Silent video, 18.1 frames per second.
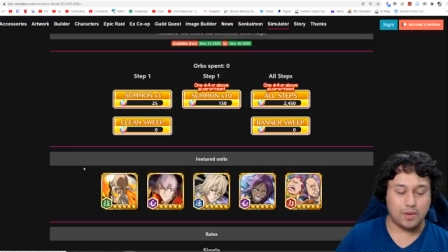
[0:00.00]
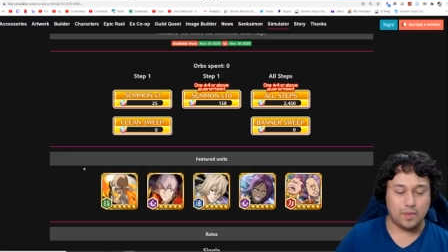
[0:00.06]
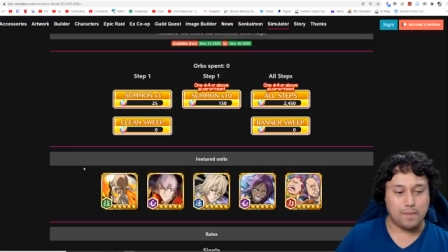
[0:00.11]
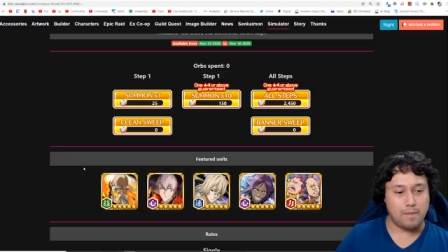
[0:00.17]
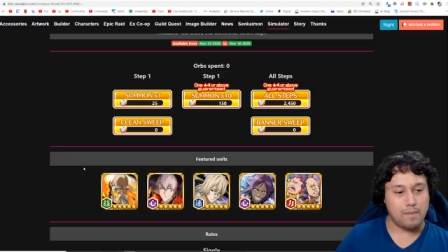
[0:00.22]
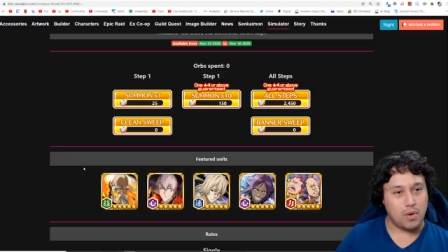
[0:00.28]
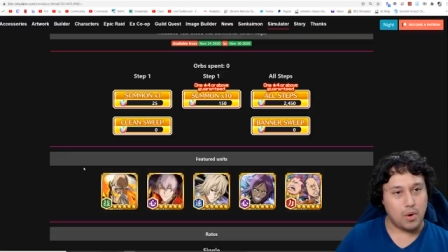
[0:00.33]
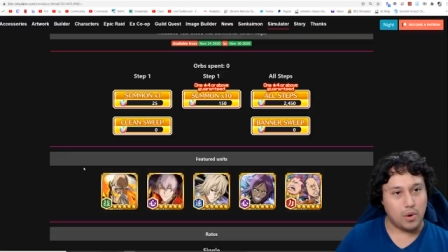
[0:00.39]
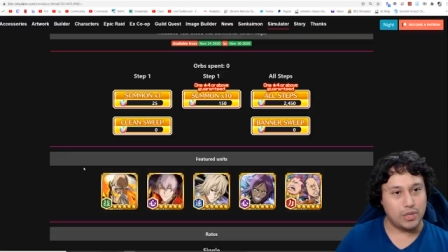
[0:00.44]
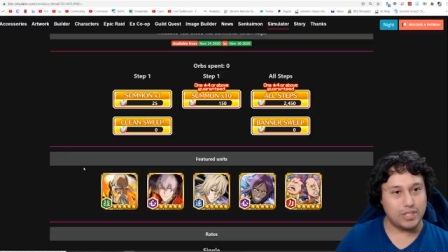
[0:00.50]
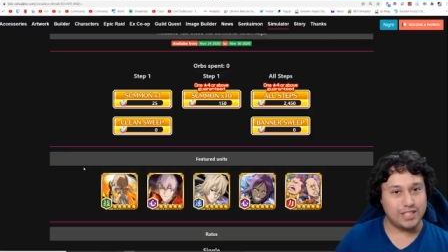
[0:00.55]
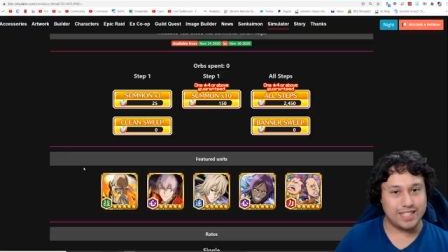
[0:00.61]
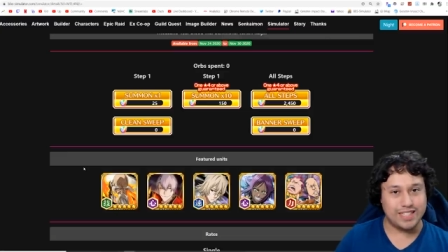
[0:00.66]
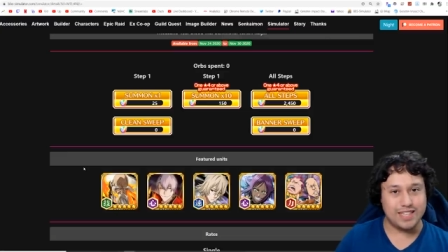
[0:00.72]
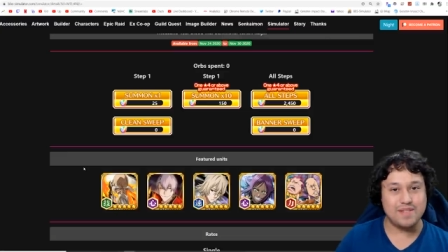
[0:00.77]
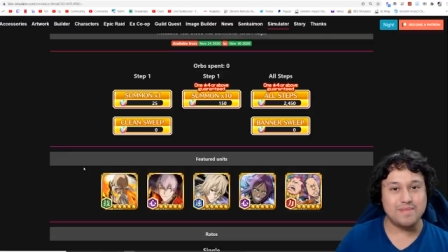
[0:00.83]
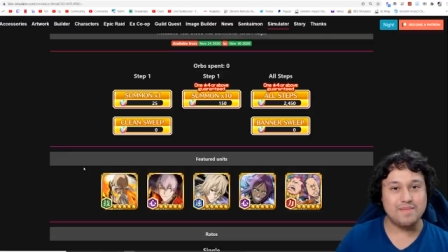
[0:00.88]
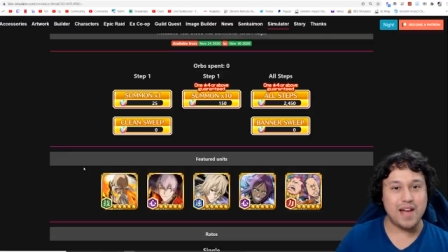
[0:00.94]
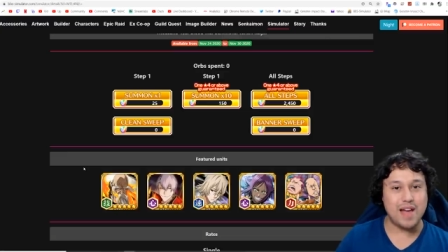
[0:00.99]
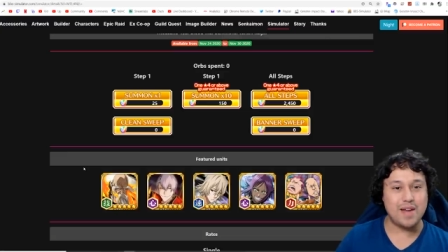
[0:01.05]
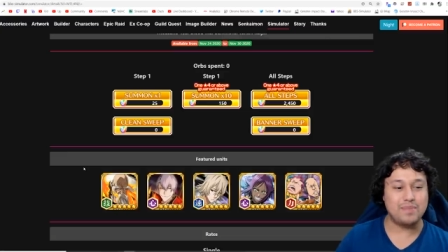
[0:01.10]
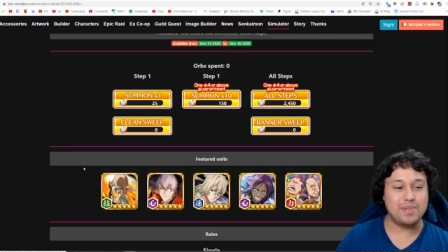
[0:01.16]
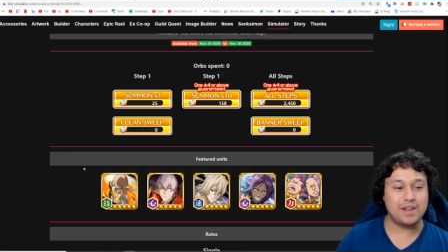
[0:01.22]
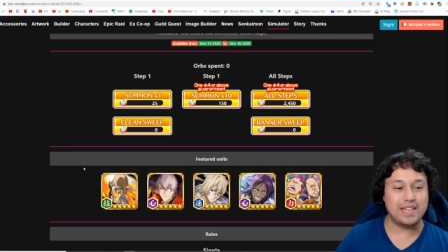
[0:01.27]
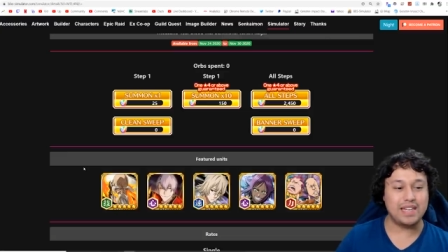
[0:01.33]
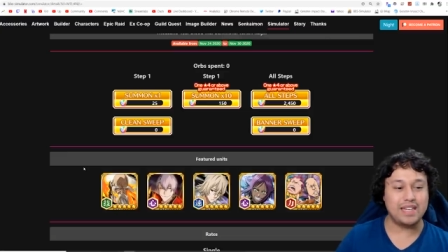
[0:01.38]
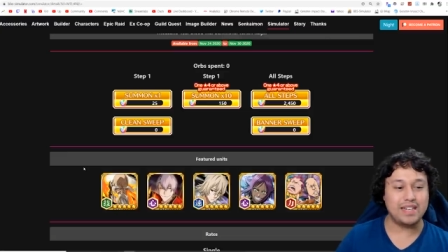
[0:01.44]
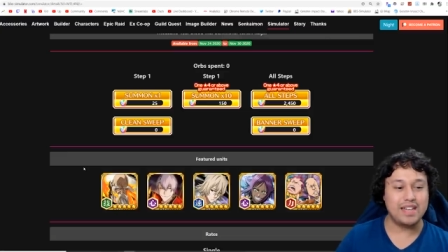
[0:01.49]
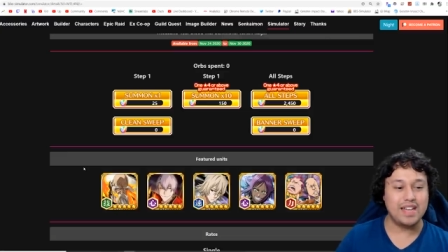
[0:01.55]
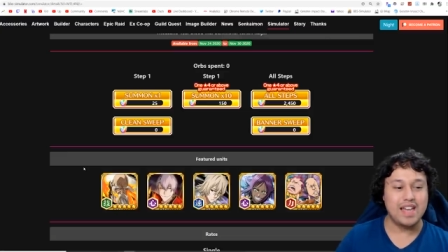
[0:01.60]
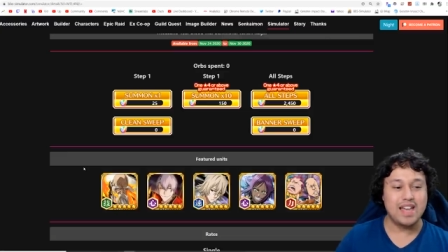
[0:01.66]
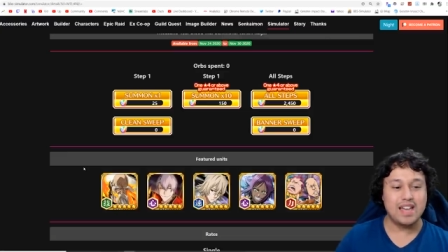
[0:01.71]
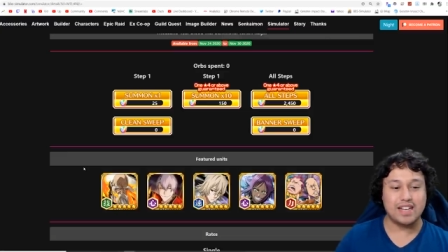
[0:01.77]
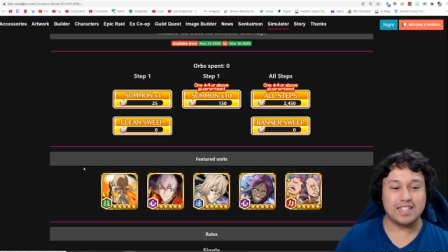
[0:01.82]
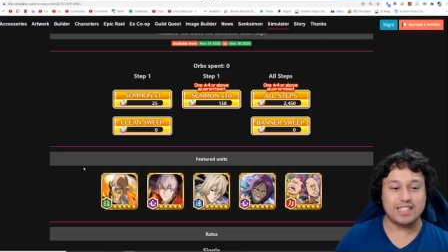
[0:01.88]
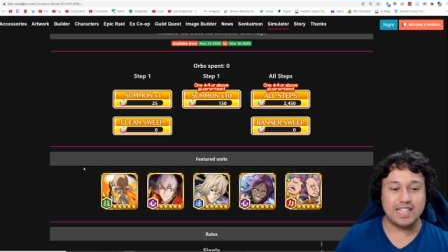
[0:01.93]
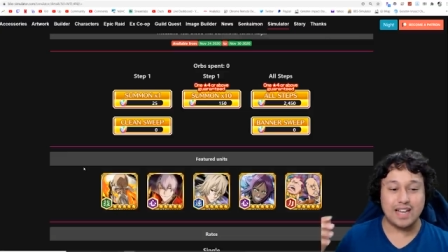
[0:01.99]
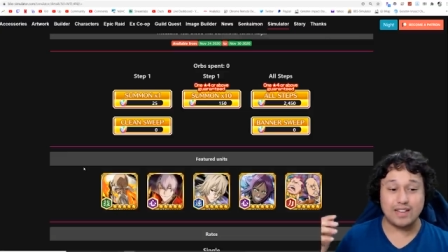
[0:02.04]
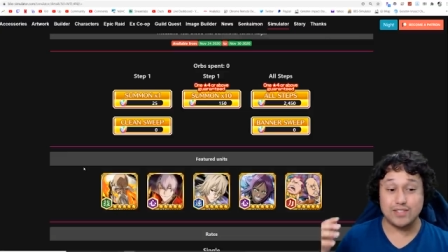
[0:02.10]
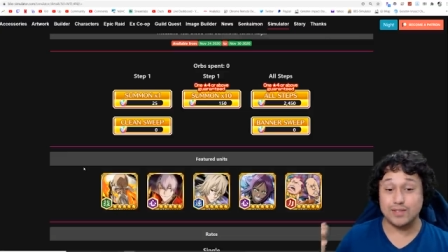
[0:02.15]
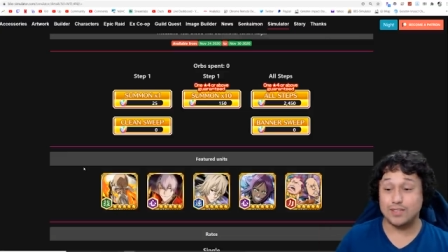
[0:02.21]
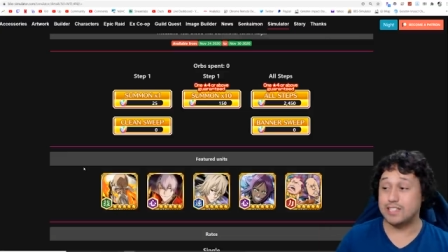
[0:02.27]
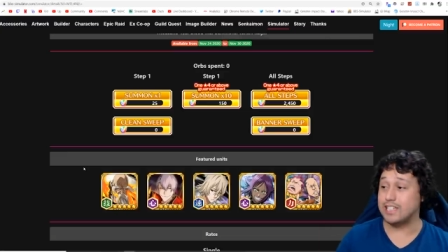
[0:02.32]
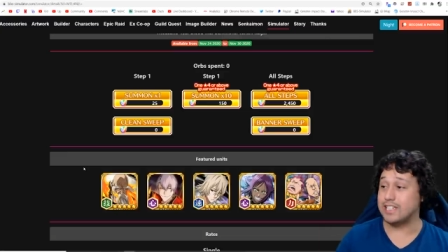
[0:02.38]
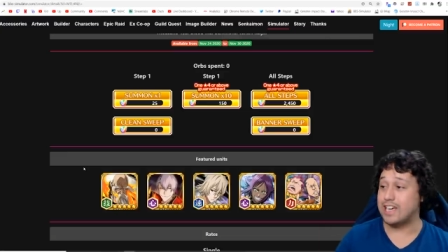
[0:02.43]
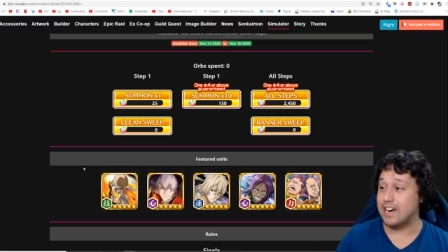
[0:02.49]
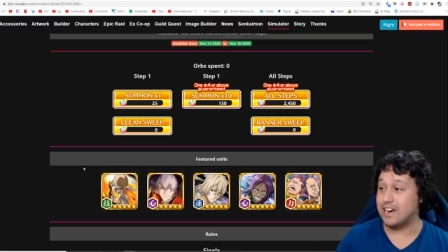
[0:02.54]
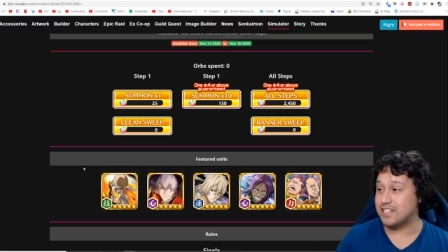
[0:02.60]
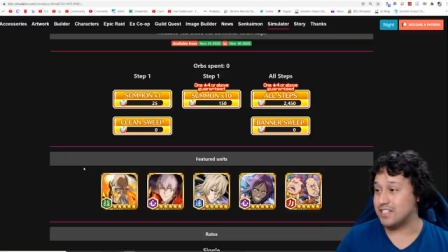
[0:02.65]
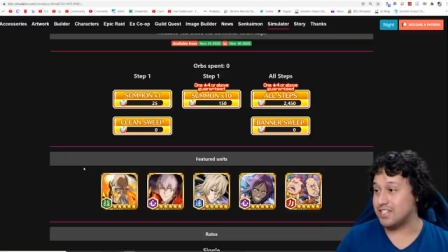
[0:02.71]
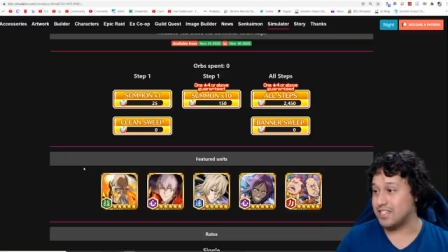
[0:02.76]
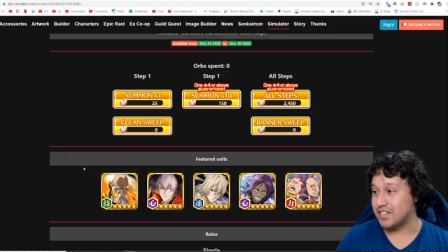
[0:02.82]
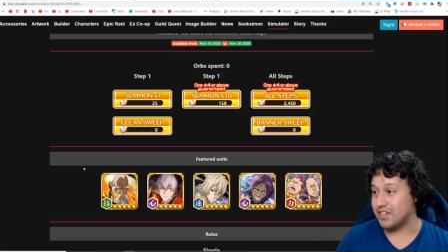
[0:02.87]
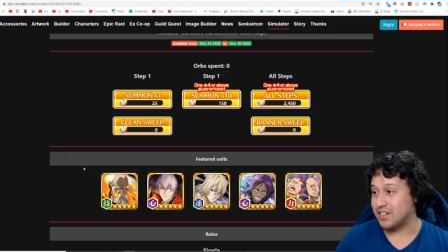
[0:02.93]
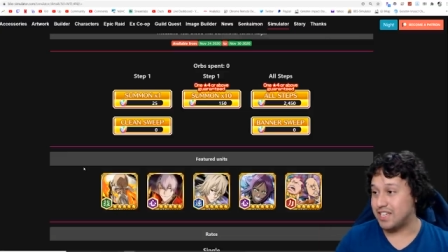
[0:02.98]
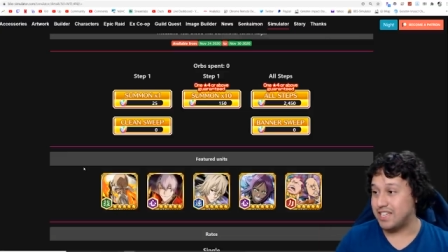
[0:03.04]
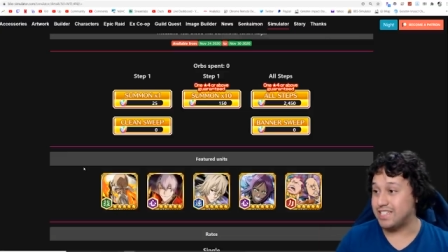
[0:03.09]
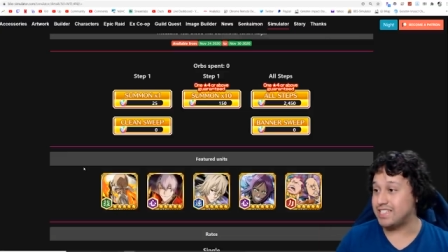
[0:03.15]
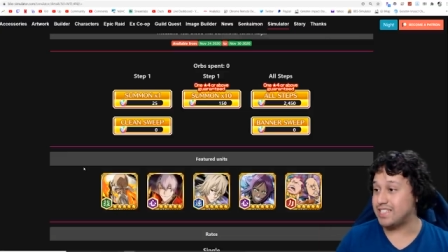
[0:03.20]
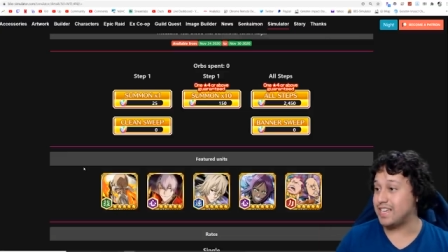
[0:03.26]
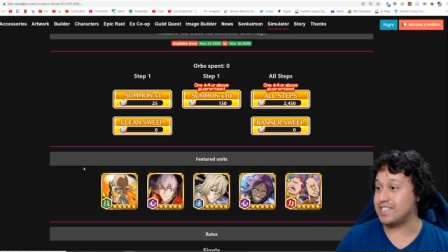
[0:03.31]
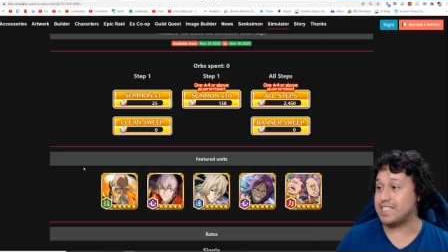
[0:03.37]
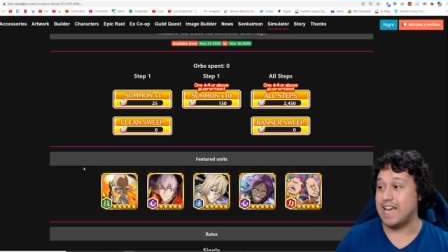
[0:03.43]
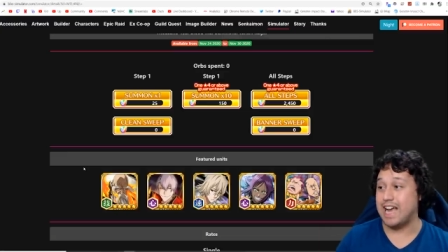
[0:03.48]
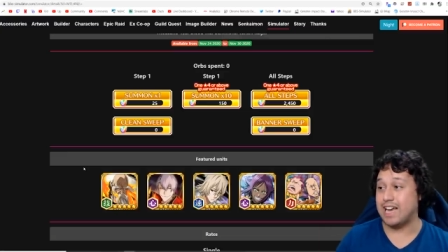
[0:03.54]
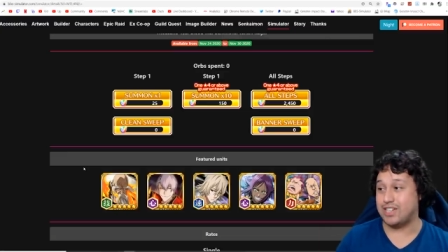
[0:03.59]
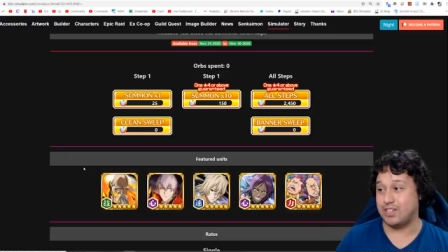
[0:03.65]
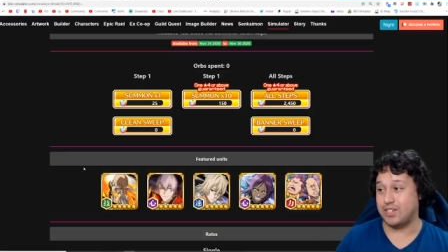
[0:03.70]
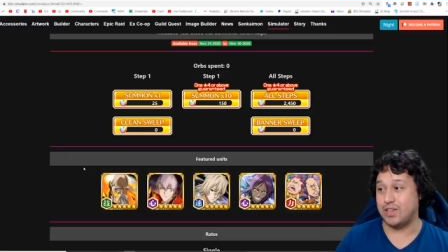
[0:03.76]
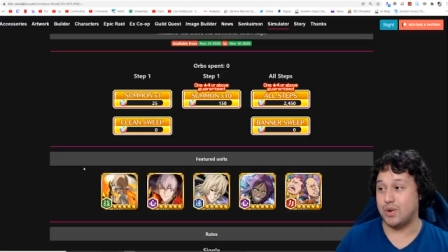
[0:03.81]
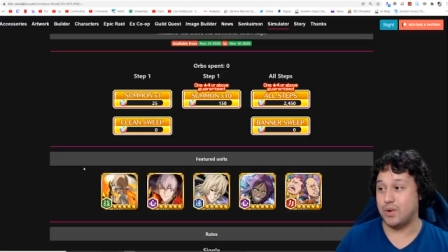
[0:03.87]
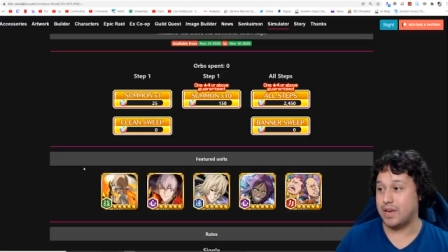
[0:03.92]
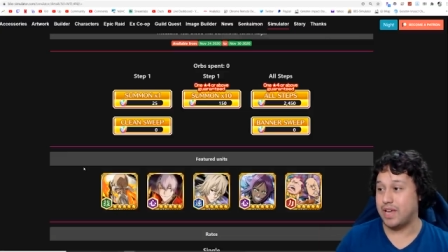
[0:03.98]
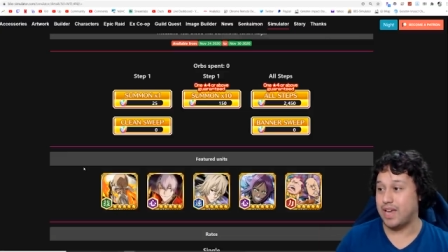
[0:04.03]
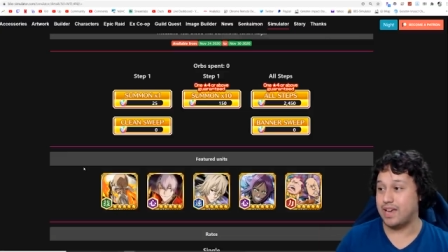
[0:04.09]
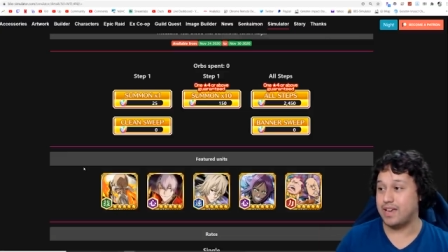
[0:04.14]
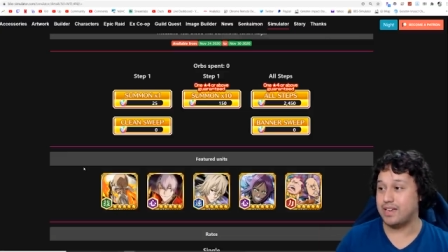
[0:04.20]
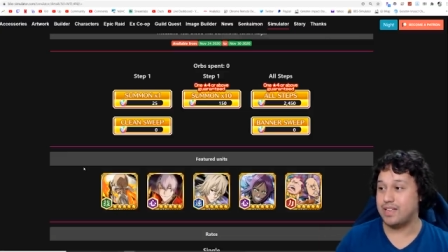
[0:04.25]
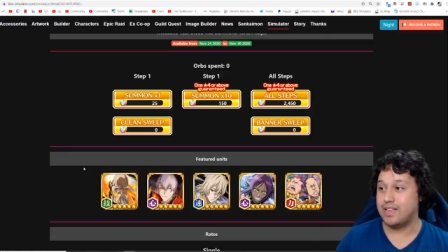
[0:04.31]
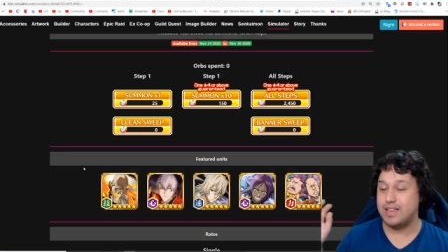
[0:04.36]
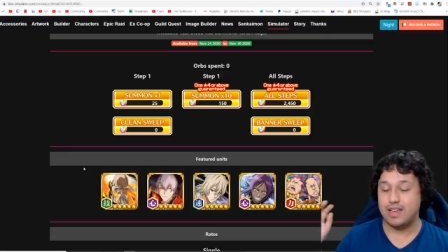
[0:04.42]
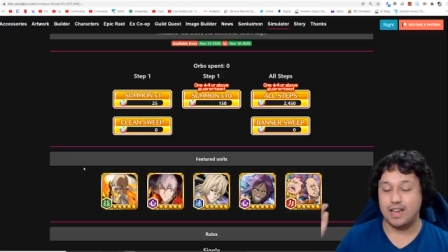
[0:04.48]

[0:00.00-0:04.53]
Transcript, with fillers: most in my opinion because they have some good characters here kisuke's actually okay